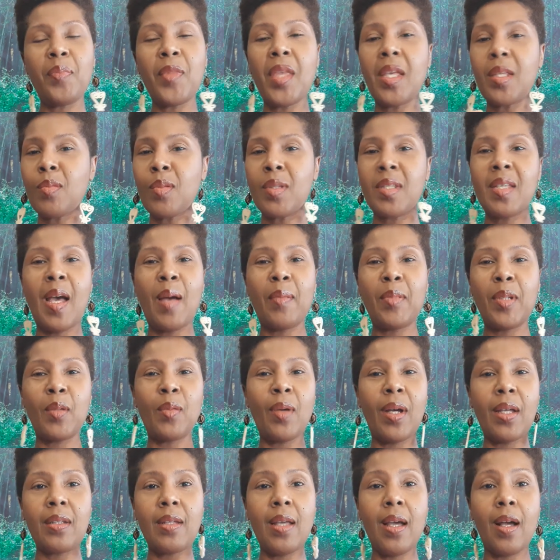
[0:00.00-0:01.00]
That's what's happening
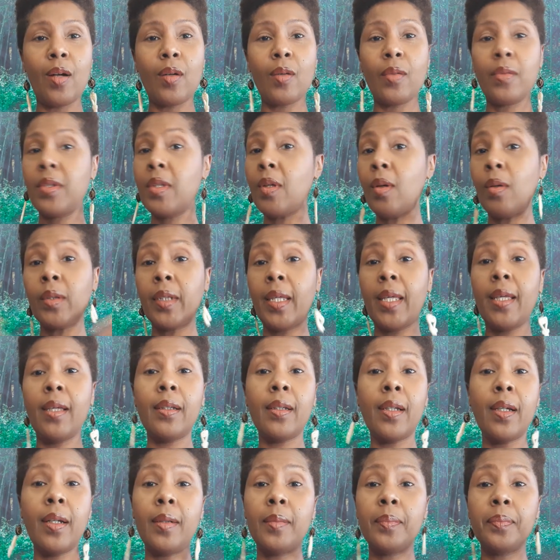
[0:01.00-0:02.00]
right now. The old can't
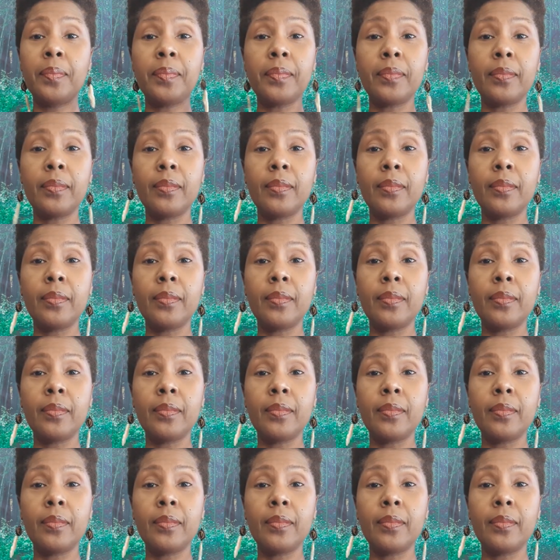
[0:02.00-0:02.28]
come.